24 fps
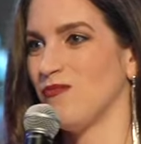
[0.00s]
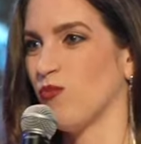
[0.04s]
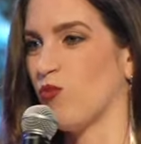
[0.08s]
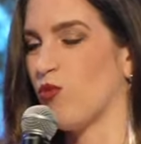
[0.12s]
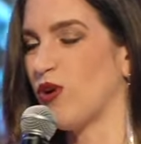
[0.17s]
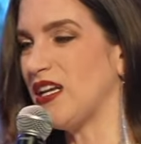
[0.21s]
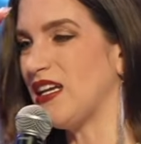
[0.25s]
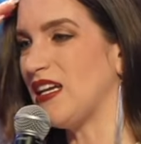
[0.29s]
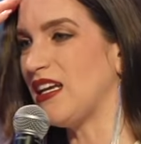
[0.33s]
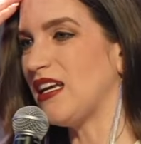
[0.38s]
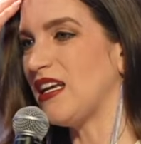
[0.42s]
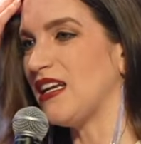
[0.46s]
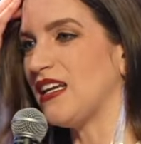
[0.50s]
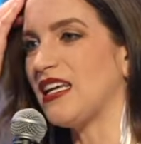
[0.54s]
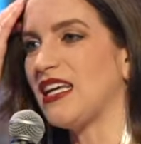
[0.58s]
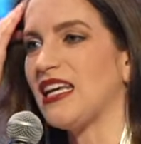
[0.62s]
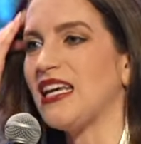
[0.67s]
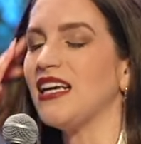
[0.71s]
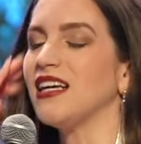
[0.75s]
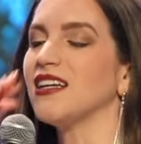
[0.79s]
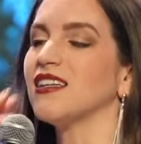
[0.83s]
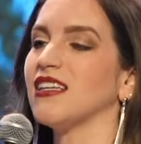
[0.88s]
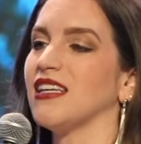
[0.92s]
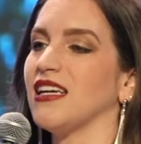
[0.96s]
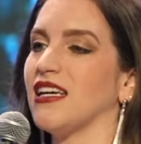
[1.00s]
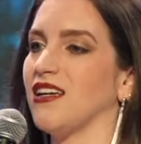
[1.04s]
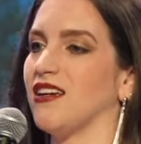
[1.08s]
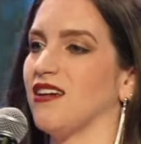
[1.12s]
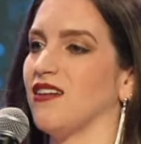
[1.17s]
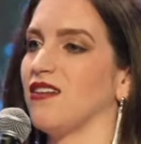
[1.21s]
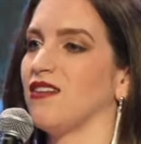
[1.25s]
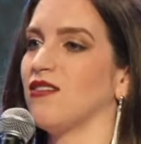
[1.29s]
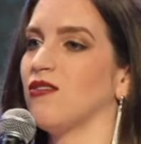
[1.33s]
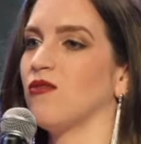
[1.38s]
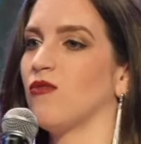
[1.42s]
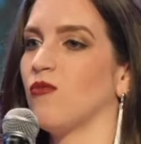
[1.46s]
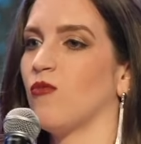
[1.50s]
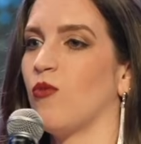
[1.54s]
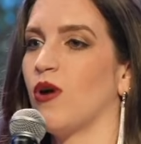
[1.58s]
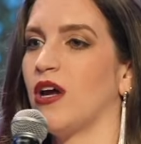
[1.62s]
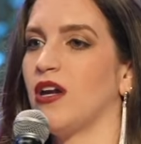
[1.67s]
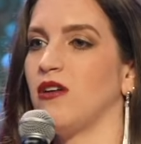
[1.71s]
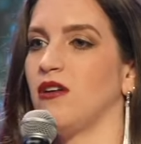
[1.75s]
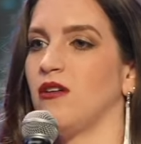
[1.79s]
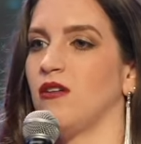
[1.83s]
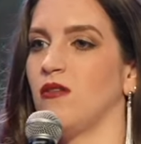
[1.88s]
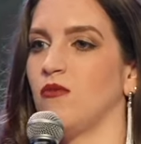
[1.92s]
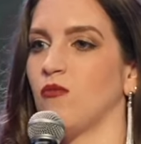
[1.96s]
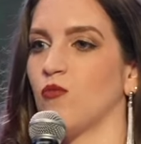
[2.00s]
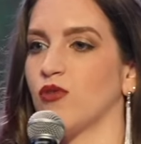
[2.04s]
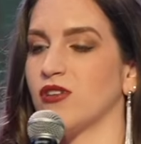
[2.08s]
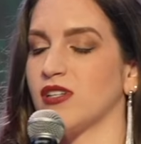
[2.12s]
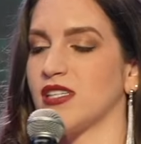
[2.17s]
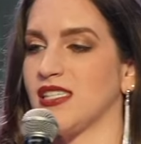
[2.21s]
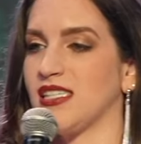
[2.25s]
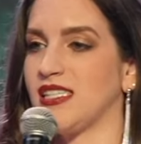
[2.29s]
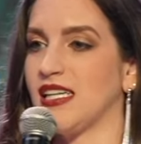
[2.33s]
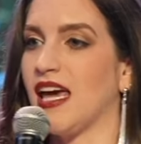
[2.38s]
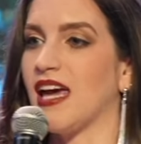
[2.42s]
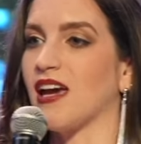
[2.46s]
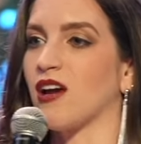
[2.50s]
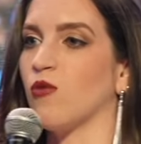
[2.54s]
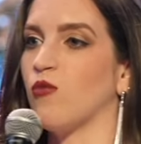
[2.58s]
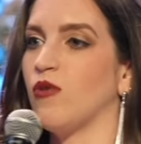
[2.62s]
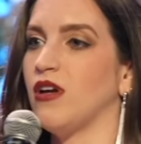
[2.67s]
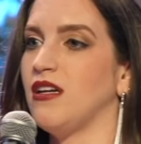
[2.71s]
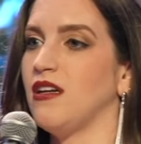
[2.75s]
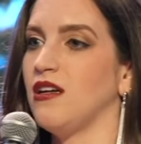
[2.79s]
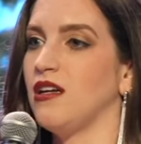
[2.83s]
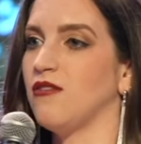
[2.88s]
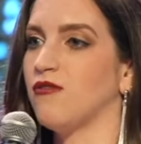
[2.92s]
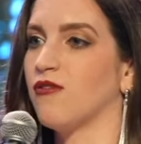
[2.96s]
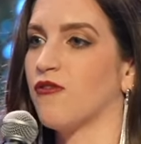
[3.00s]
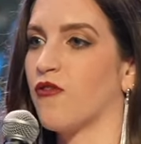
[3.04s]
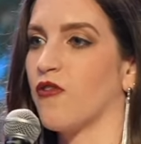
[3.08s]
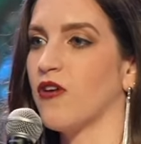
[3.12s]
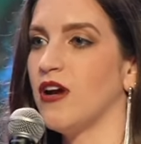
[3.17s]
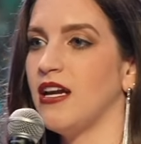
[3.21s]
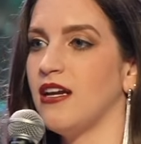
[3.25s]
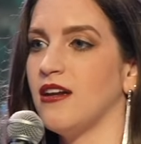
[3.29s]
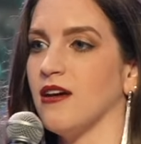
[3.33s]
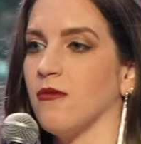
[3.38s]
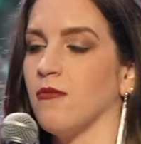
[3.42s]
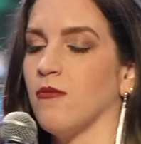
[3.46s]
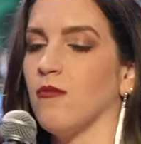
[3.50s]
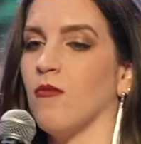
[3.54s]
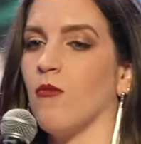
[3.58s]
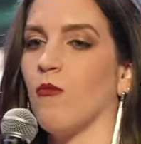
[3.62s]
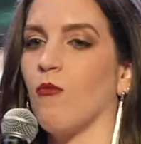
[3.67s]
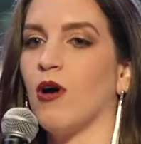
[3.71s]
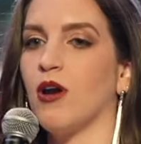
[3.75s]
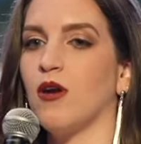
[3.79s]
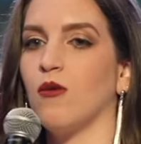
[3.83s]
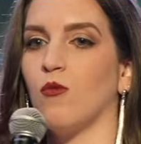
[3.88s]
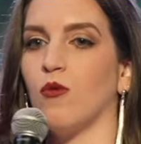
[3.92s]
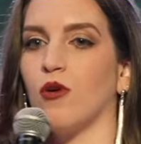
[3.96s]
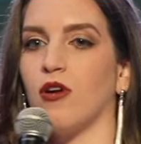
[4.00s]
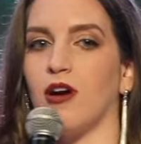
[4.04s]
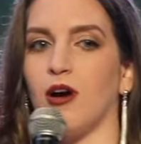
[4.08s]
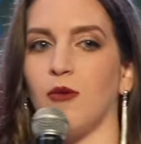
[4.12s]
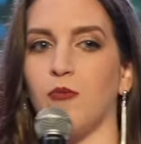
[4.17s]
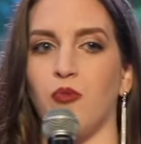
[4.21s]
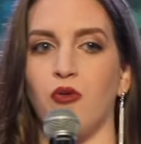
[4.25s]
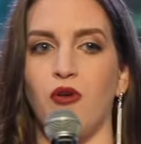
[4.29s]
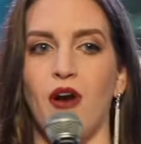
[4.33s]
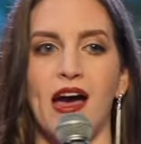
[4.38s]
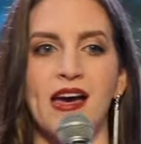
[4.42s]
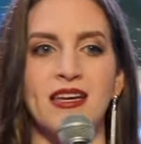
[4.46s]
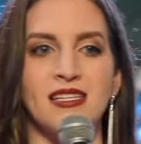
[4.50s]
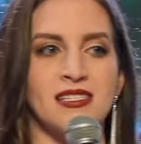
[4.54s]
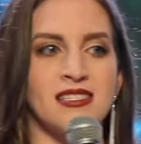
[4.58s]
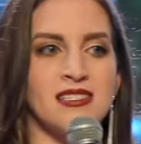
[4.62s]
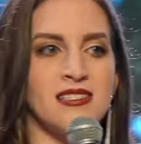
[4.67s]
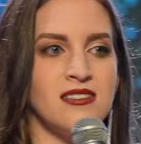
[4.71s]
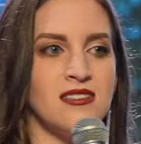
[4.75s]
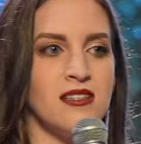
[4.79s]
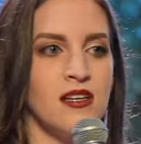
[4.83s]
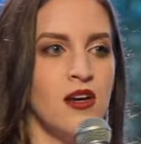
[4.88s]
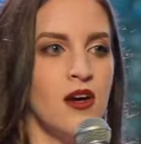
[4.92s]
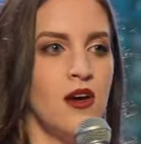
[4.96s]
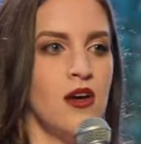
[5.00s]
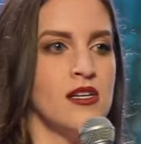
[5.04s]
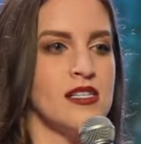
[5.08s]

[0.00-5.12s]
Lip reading: We need healing when we're sick. We need freedom when we're oppressed.